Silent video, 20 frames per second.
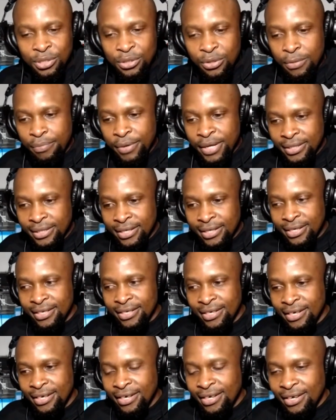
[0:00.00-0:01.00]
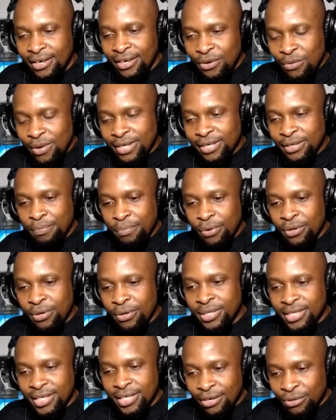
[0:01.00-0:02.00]
So basically, what it
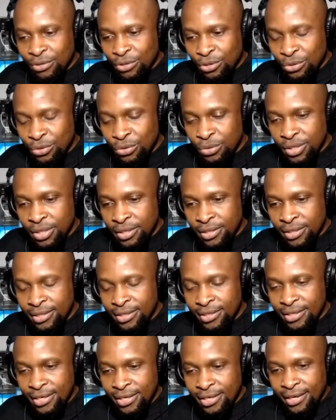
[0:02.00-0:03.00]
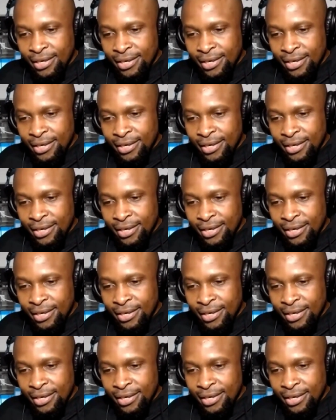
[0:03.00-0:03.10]
boils down to is